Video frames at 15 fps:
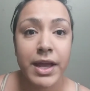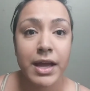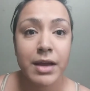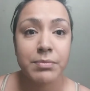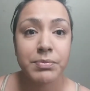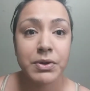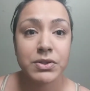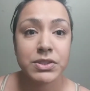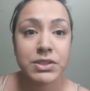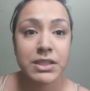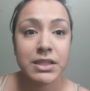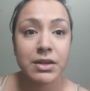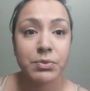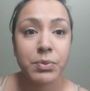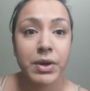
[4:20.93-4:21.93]
I'm posting
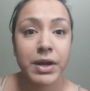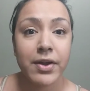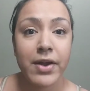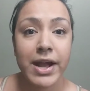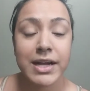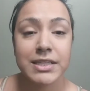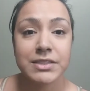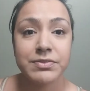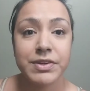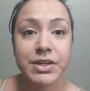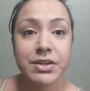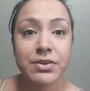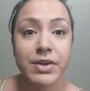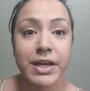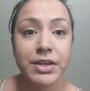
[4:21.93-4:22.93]
the worker as
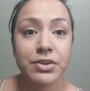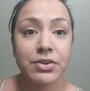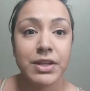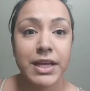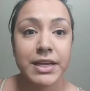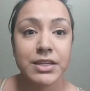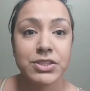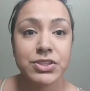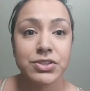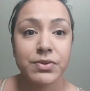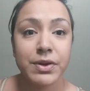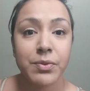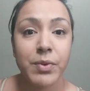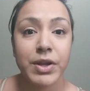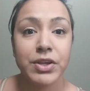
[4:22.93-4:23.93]
video, and you ladies do
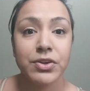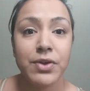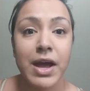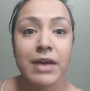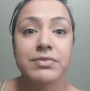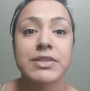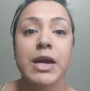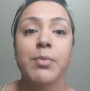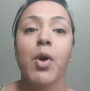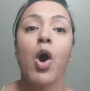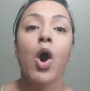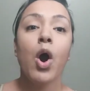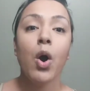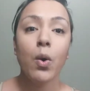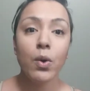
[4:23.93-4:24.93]
it when you have time.
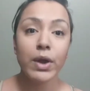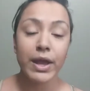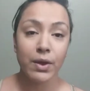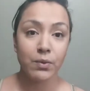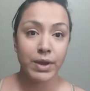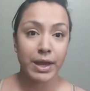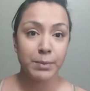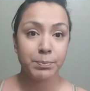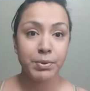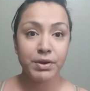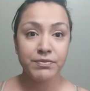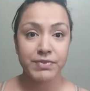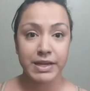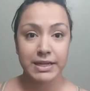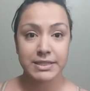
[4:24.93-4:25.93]
Oh, okay, okay,
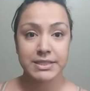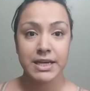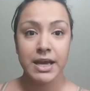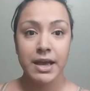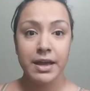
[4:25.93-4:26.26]
perfect.